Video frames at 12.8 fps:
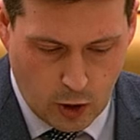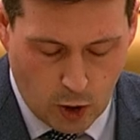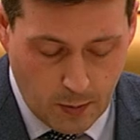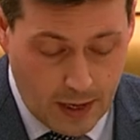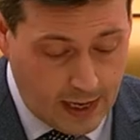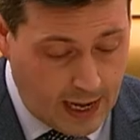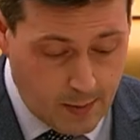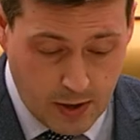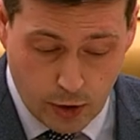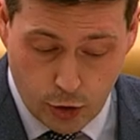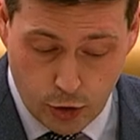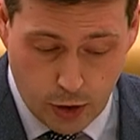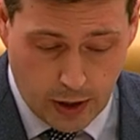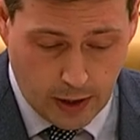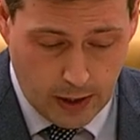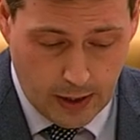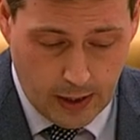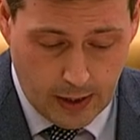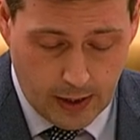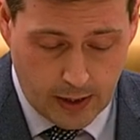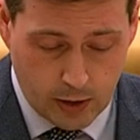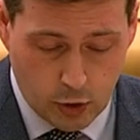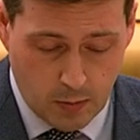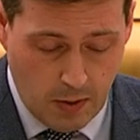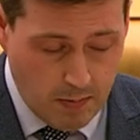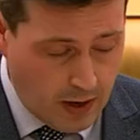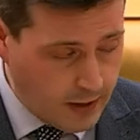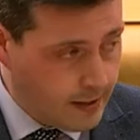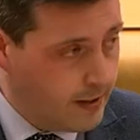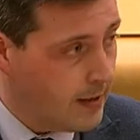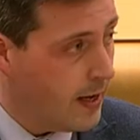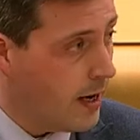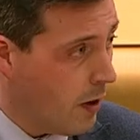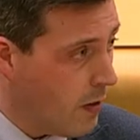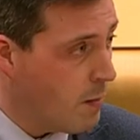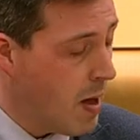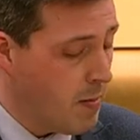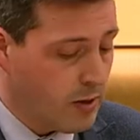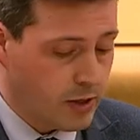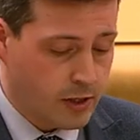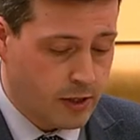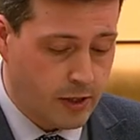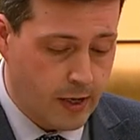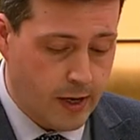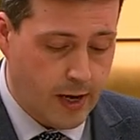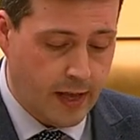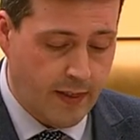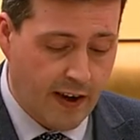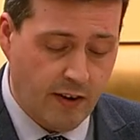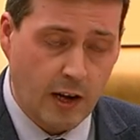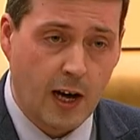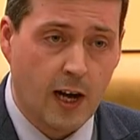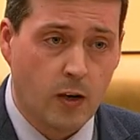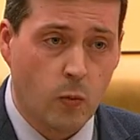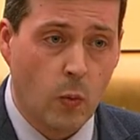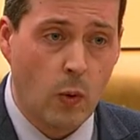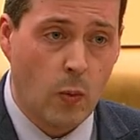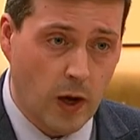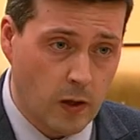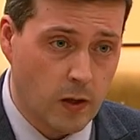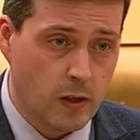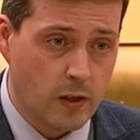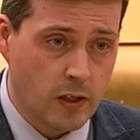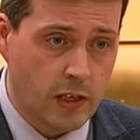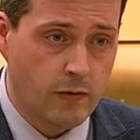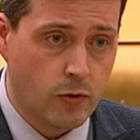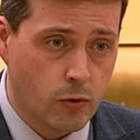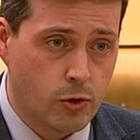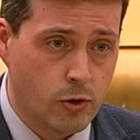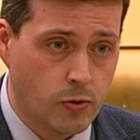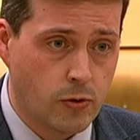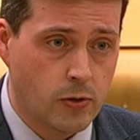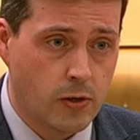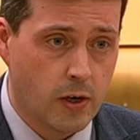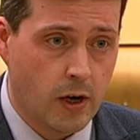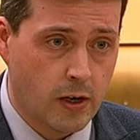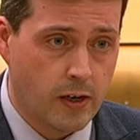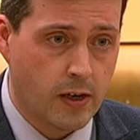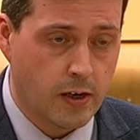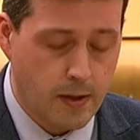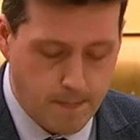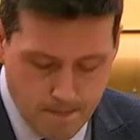economy. And let me assure Stuart McMillan and other members in that regard, we will leave no stone unturned.